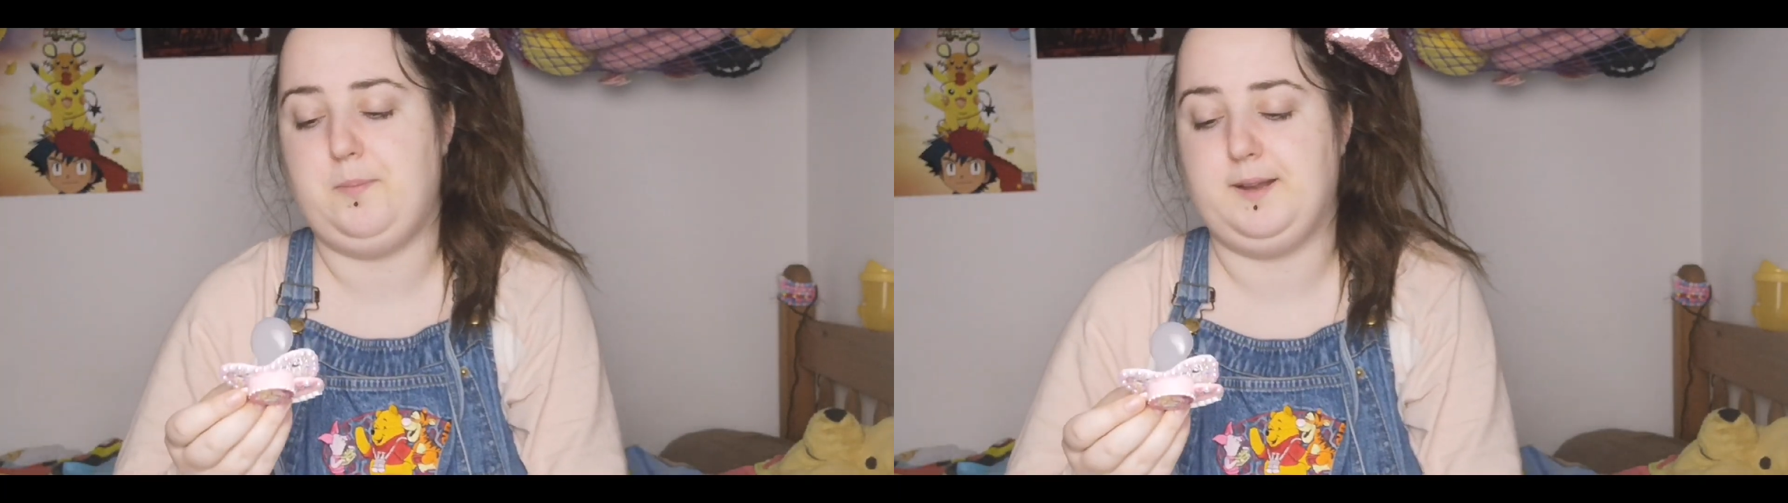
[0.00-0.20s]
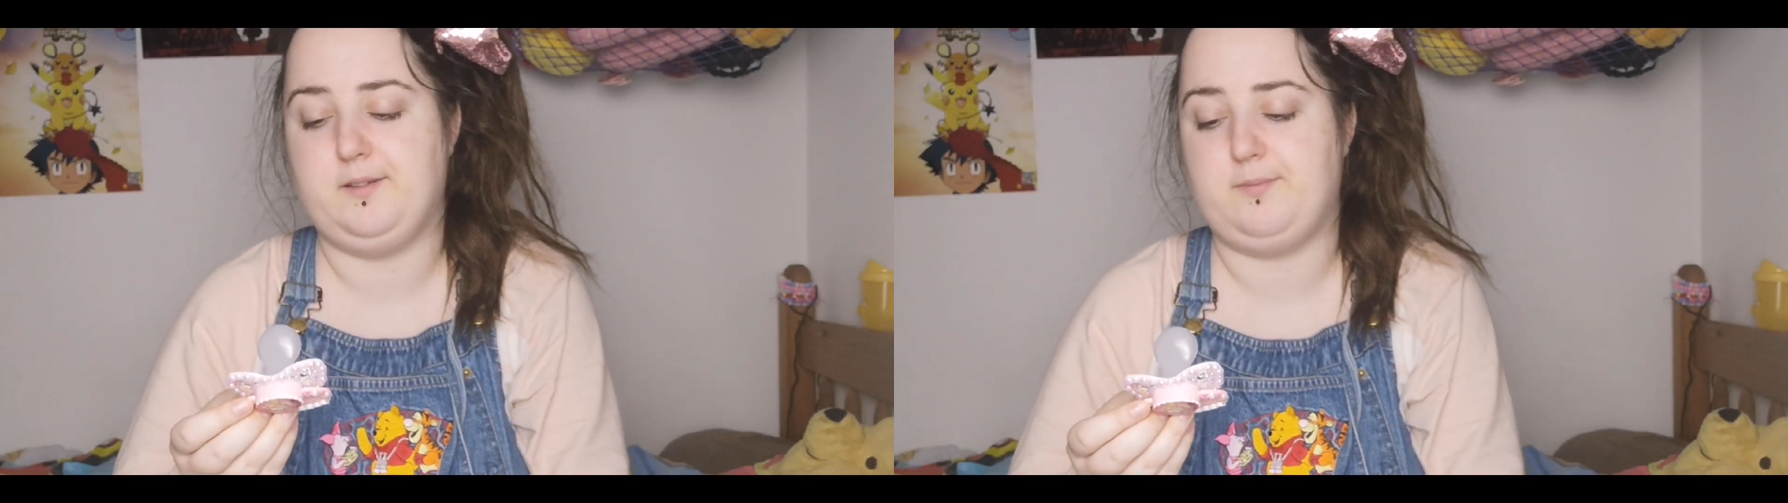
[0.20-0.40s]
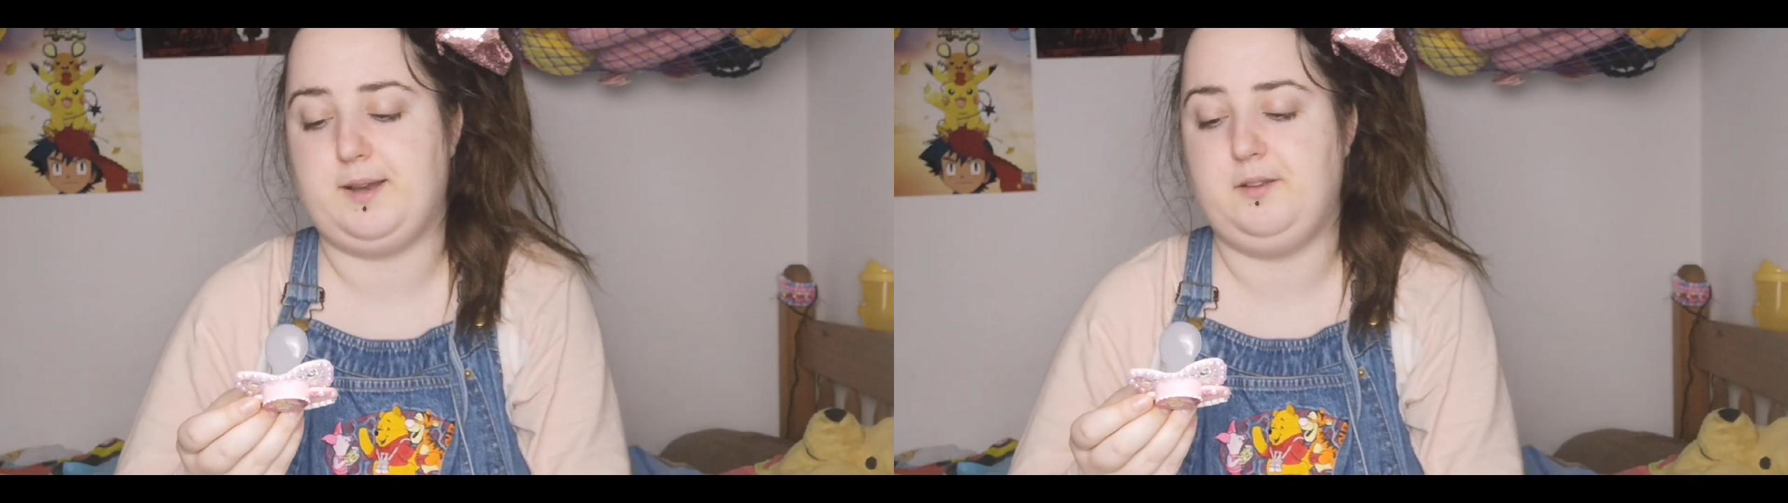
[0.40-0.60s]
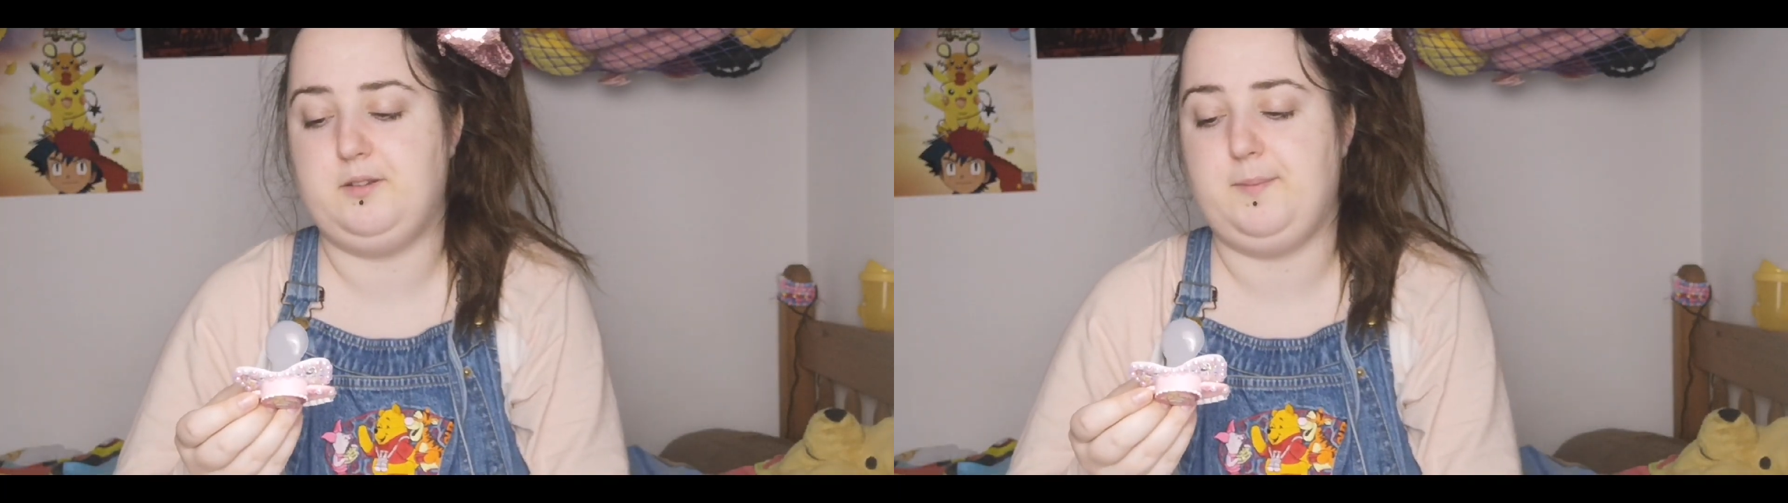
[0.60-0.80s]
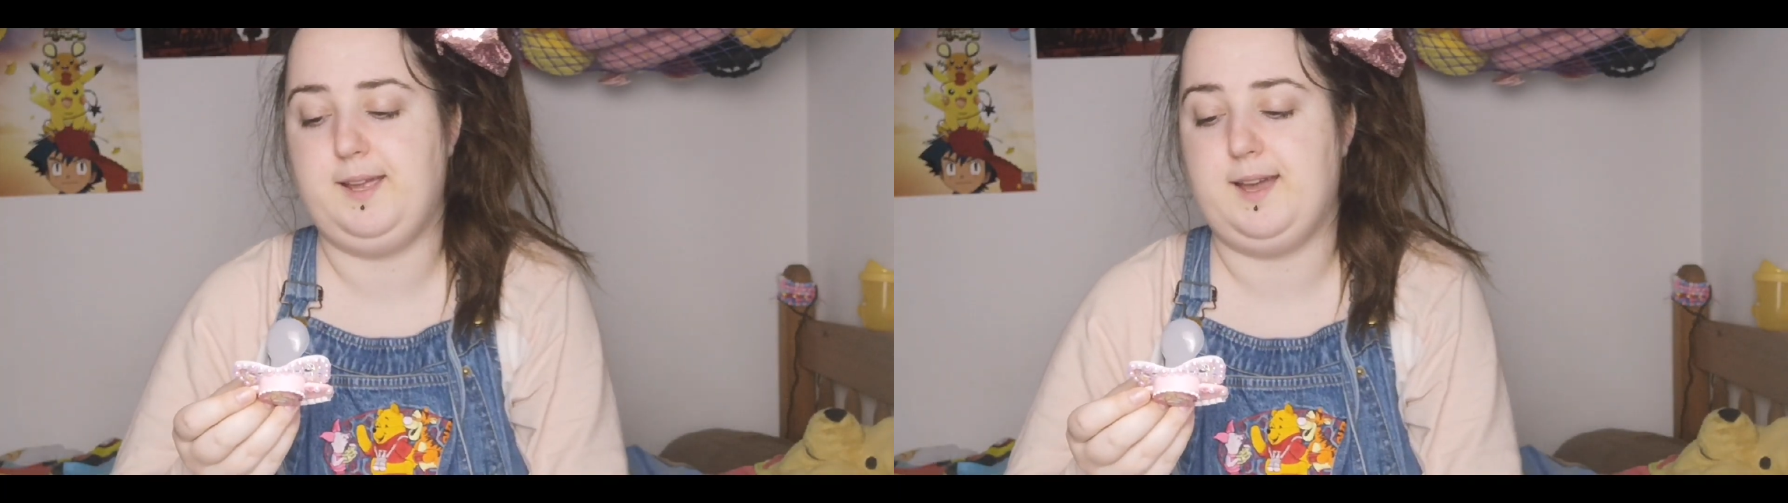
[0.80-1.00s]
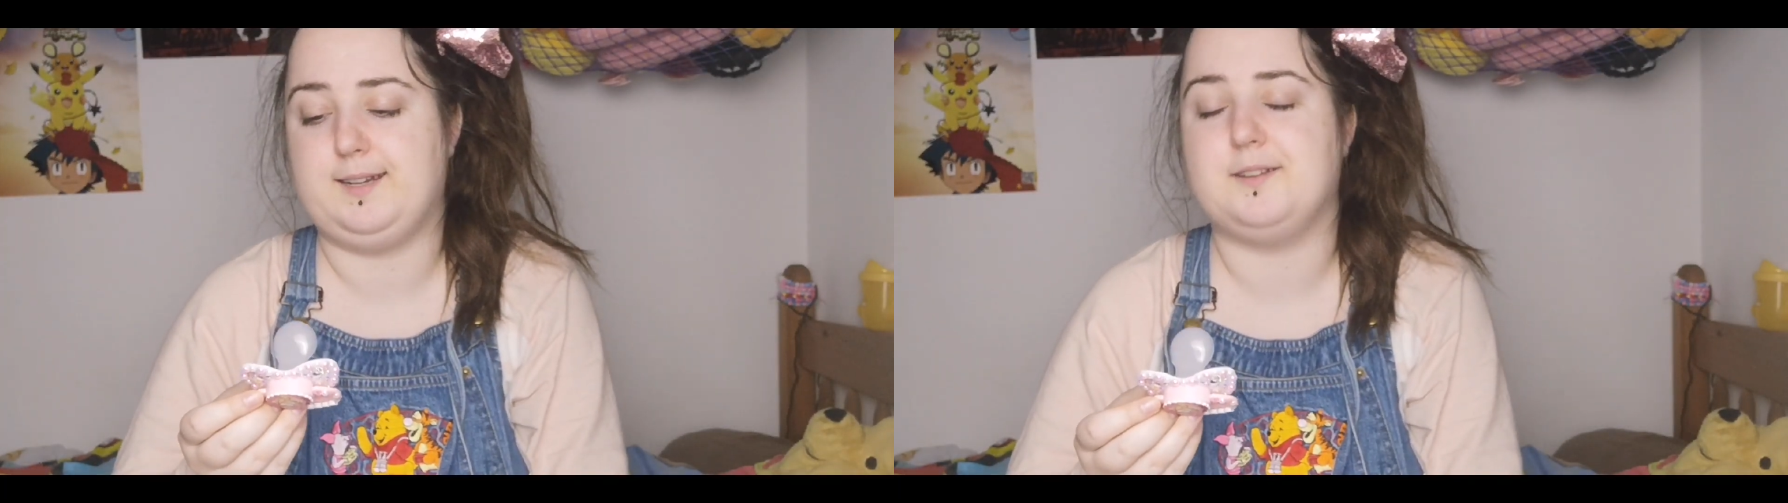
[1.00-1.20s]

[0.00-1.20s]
opening of my new dummy,